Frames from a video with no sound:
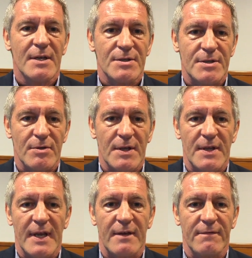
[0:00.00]
so
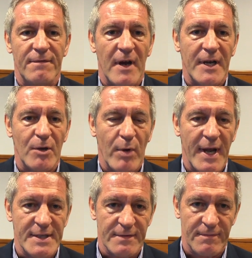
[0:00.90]
that they can find
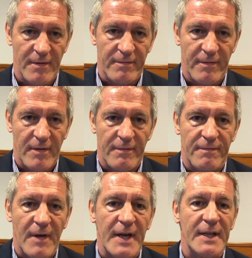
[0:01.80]
ways
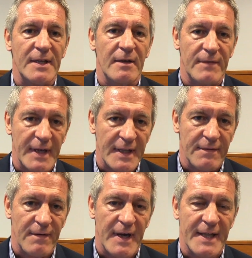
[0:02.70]
of getting the
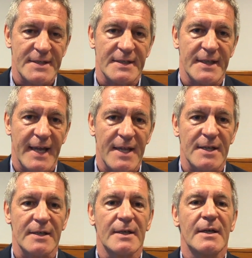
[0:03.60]
financing
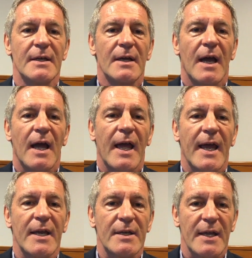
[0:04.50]
together
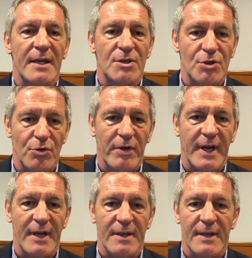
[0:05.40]
and
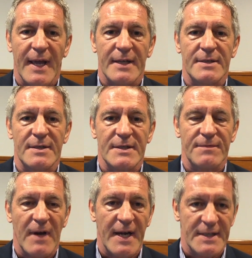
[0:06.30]
ensuring that this
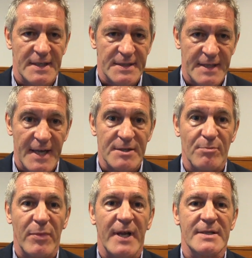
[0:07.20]
financing stays
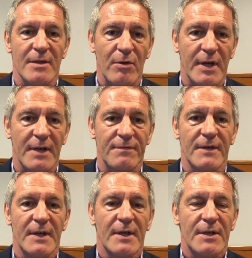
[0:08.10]
in place long enough
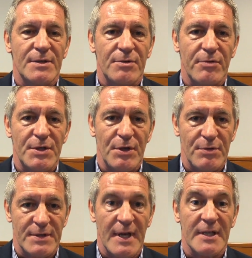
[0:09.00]
to
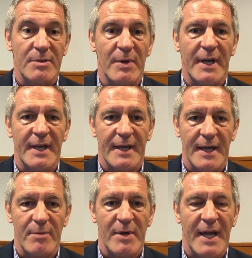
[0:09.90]
reduce and ultimately
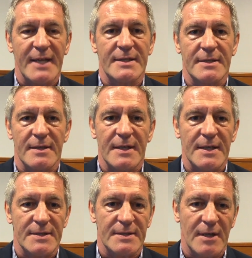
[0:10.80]
eliminate
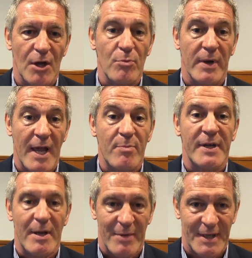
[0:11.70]
these global
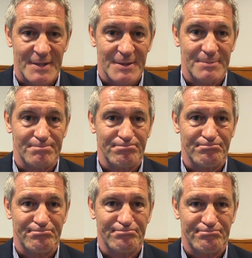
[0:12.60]
epidemics.
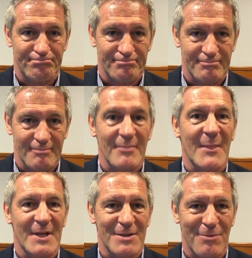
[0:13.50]

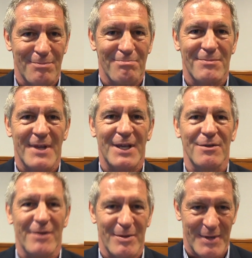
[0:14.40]
So thank you
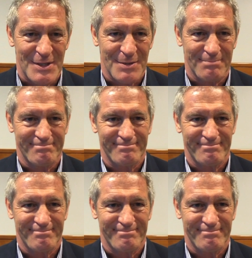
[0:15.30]
very much.